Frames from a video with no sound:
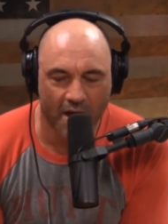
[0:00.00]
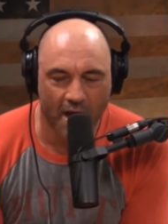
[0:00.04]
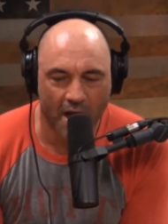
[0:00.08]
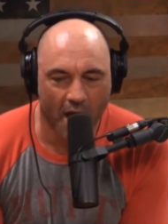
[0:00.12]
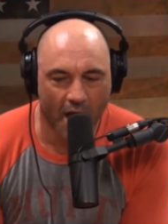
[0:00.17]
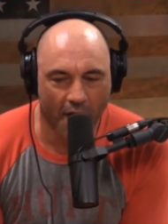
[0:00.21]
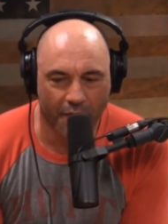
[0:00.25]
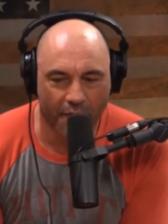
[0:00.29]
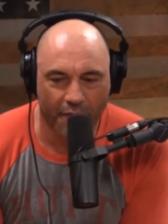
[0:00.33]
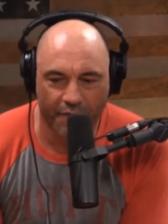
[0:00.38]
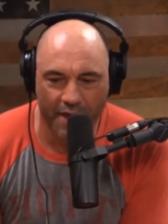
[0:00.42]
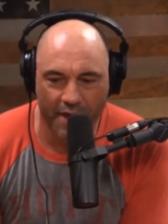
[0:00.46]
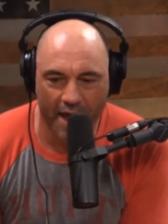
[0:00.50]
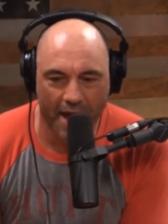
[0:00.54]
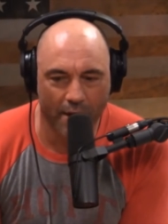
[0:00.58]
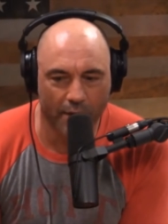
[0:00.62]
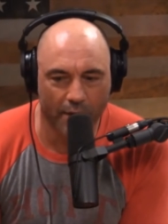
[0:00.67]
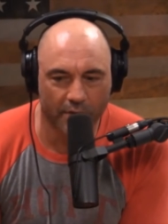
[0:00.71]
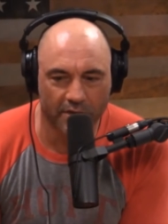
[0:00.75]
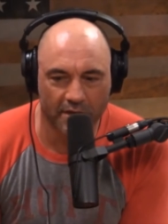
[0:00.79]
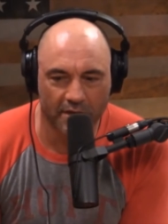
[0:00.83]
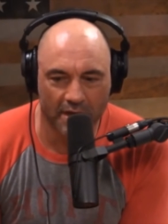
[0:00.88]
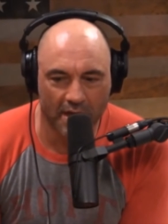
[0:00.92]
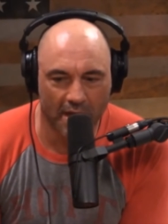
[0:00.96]

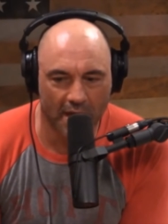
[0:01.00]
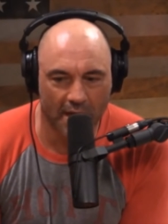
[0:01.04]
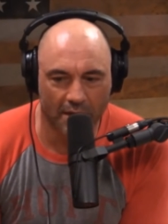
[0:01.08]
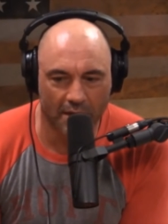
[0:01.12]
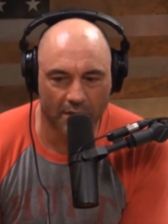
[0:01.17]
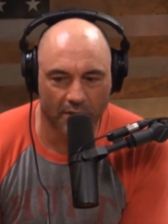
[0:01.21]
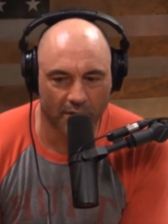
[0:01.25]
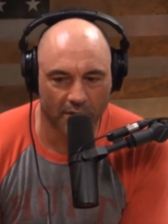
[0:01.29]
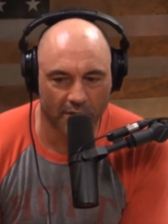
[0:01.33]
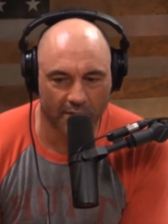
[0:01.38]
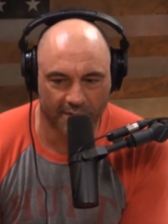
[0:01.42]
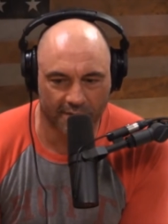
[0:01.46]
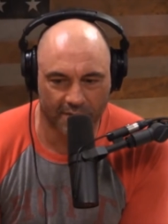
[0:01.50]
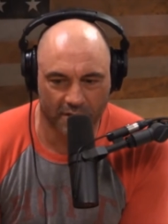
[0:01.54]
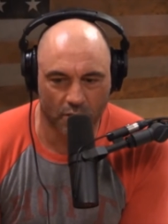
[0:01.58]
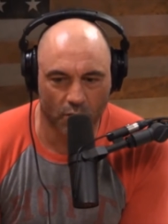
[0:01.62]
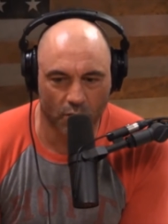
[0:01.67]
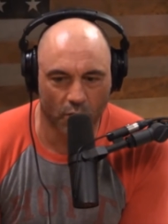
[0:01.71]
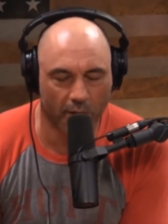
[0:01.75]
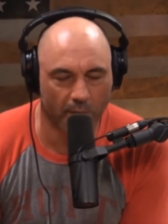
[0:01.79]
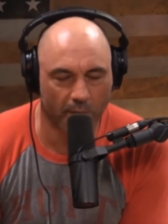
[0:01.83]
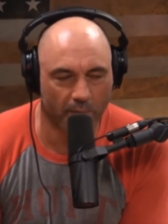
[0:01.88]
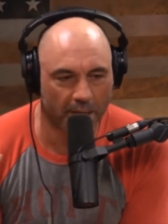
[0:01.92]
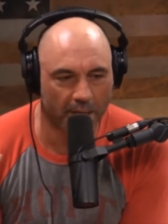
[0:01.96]
1,000 acres of
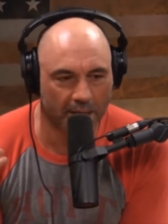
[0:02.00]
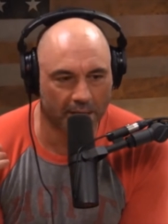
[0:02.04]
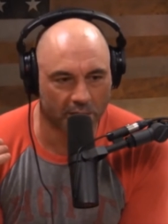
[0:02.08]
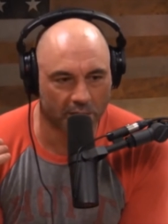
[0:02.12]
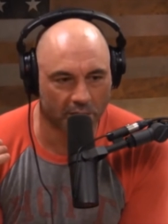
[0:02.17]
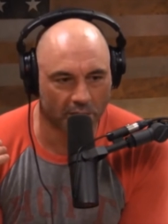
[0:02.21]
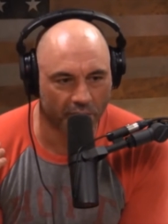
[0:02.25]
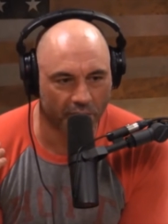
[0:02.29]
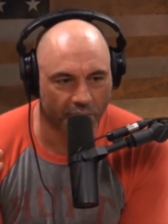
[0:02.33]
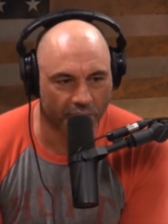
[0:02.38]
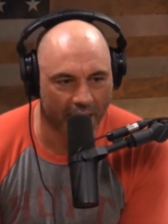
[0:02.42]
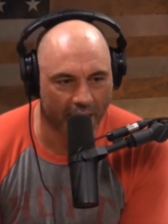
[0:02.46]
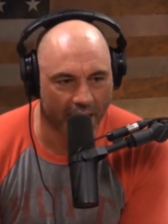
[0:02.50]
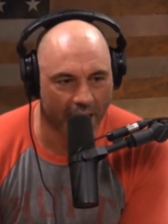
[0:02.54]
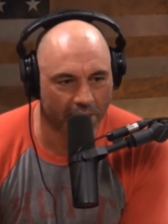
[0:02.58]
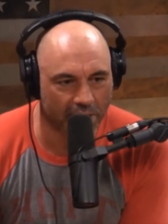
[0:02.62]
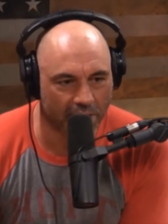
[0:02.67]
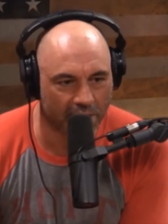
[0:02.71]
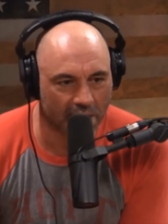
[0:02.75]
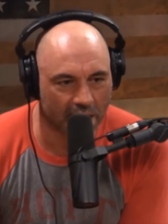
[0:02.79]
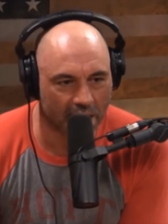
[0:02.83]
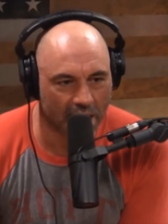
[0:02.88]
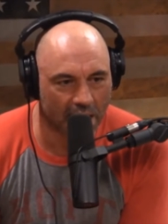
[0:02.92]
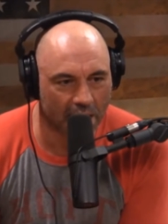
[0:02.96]
soybeans or
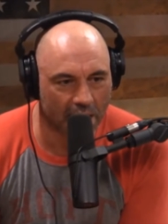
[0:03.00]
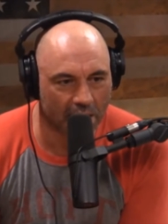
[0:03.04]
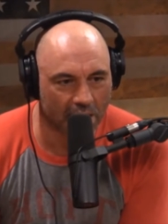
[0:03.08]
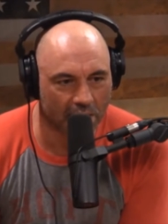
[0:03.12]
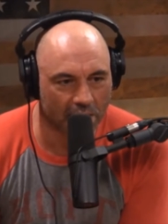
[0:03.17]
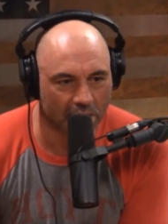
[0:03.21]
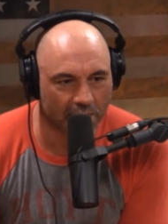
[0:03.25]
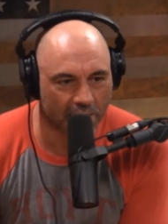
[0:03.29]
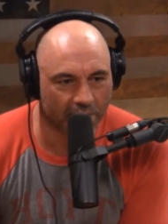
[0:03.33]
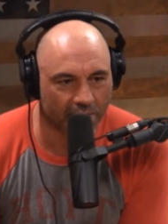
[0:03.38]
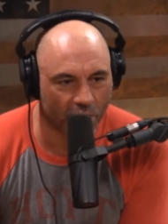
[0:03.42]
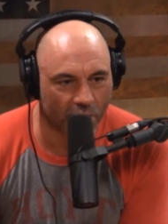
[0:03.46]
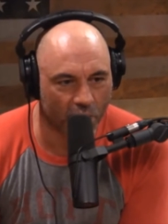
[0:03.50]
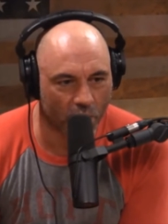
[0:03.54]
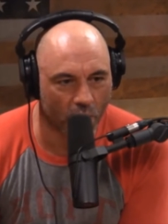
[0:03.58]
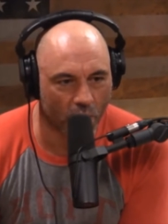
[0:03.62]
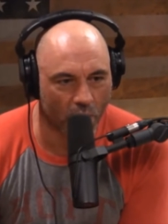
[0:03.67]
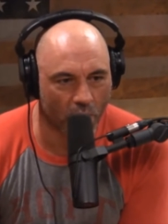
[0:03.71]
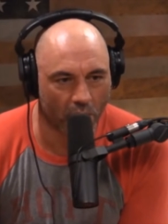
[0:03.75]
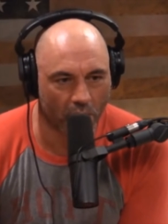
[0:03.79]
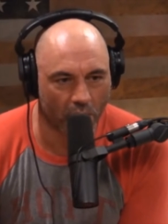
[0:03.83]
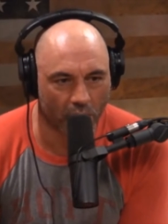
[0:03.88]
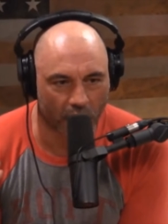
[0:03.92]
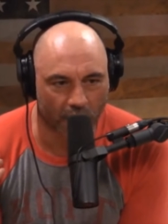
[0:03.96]
1,000 acres of
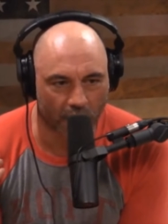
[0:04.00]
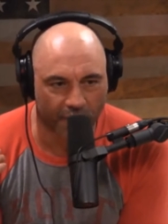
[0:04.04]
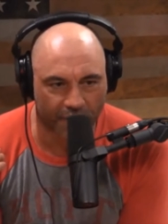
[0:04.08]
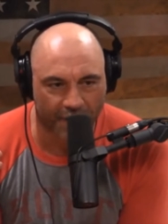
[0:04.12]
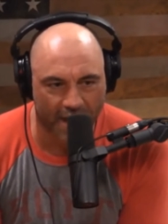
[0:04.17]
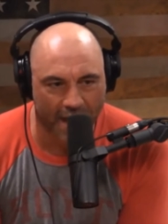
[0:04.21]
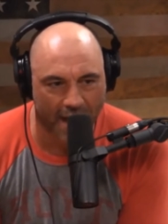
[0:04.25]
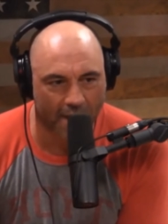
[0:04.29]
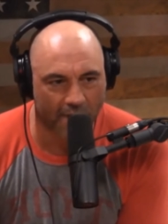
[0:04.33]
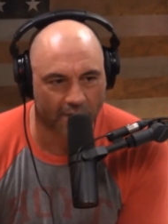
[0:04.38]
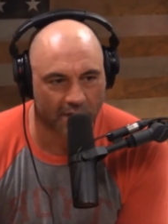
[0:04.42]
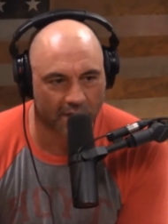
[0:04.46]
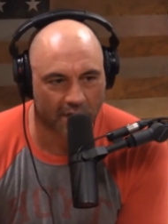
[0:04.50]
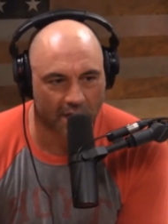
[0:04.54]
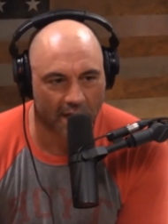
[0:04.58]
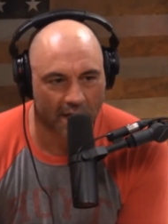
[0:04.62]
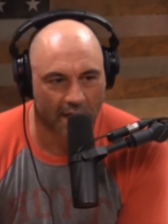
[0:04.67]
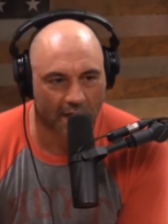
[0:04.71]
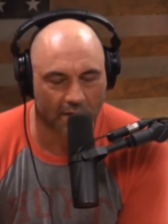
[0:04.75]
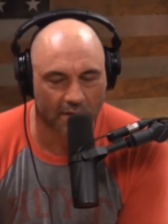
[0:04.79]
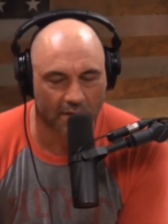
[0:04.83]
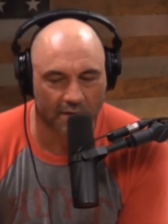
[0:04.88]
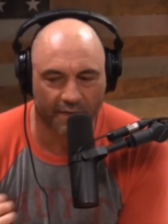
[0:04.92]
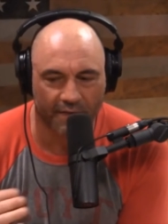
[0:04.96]
corn or 1,000
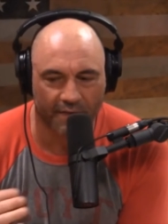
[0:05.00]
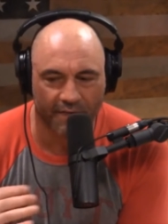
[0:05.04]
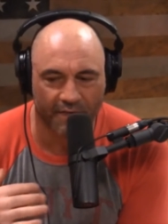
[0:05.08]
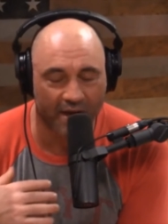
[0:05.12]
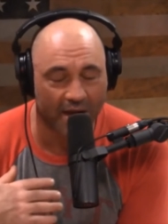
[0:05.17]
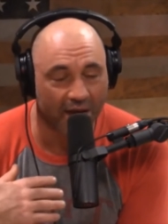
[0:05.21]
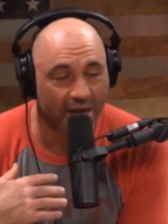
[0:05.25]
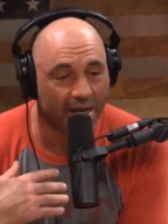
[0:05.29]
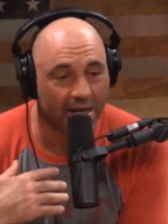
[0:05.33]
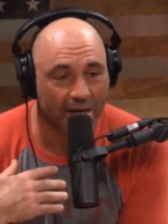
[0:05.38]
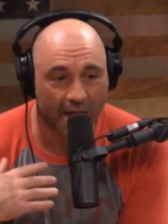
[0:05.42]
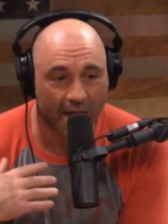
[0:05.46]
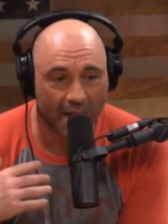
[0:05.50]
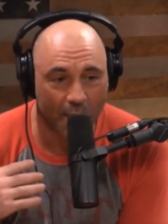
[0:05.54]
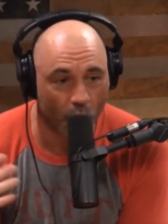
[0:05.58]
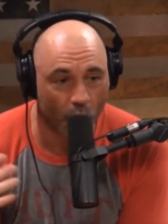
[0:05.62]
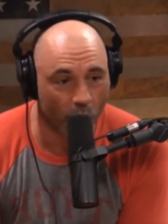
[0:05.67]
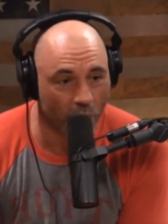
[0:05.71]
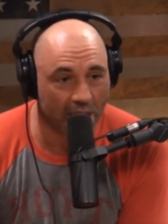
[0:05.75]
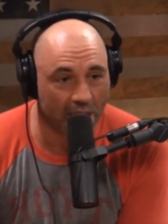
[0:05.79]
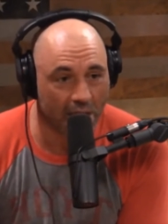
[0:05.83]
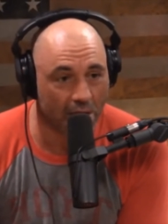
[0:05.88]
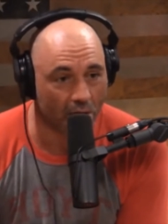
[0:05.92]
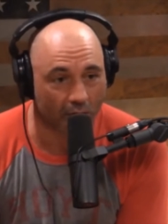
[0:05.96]
acres of fucking
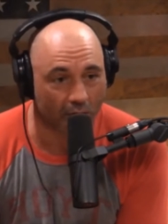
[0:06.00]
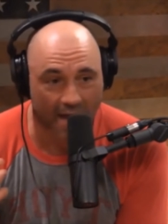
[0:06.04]
wheat or